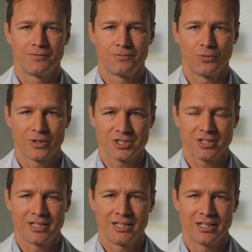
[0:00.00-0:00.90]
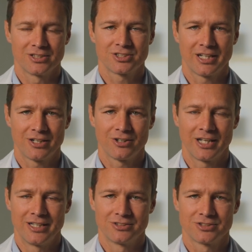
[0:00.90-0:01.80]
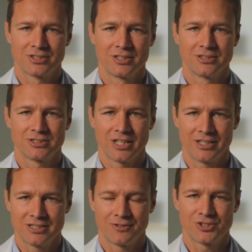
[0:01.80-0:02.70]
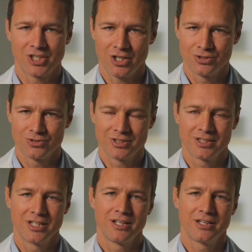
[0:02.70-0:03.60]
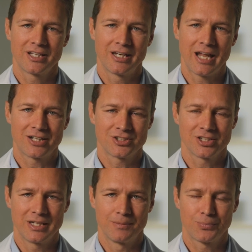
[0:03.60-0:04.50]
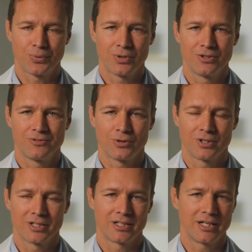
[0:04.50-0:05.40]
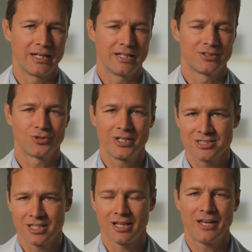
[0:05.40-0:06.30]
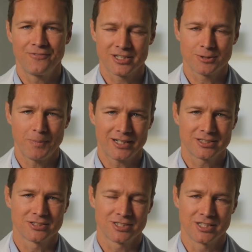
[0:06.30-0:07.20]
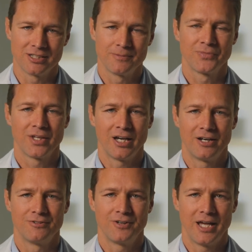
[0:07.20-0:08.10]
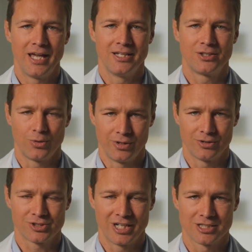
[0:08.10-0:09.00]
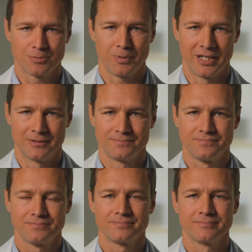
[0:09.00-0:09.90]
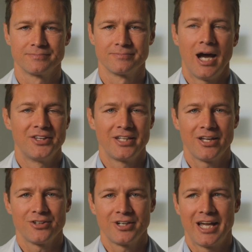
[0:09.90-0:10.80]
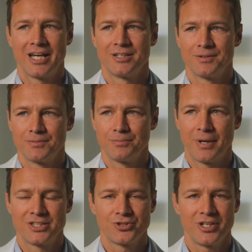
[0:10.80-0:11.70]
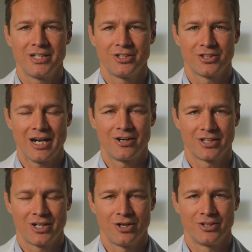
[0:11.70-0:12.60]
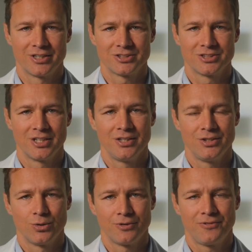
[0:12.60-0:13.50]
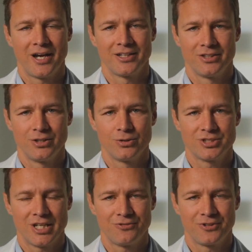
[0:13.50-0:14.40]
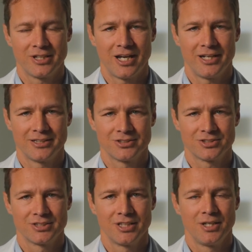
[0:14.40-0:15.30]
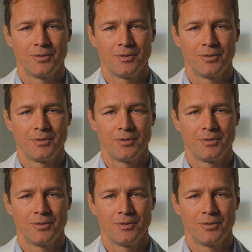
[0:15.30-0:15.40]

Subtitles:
Fortunately, a scleral lens, studies have shown, can actually improve or increase the life expectancy of a corneal transplant. On the other hand, by treating your keratoconus, you will find a new self-reliance,